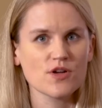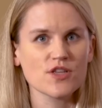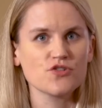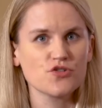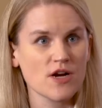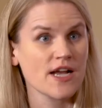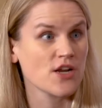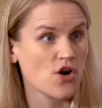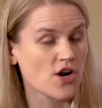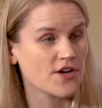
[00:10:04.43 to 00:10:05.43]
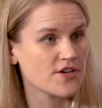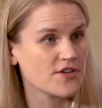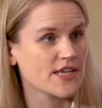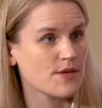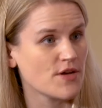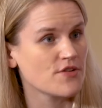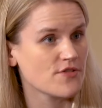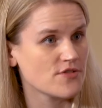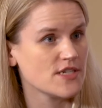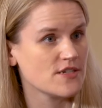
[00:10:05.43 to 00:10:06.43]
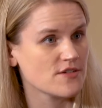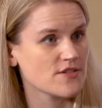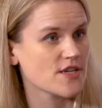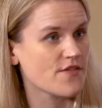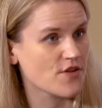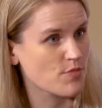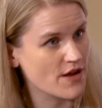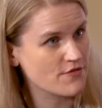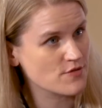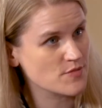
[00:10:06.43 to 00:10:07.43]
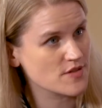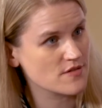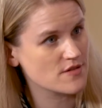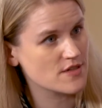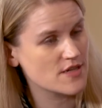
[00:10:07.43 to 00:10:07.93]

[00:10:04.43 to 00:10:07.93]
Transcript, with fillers: where they're trying harder to keep under 13 year olds off their platforms,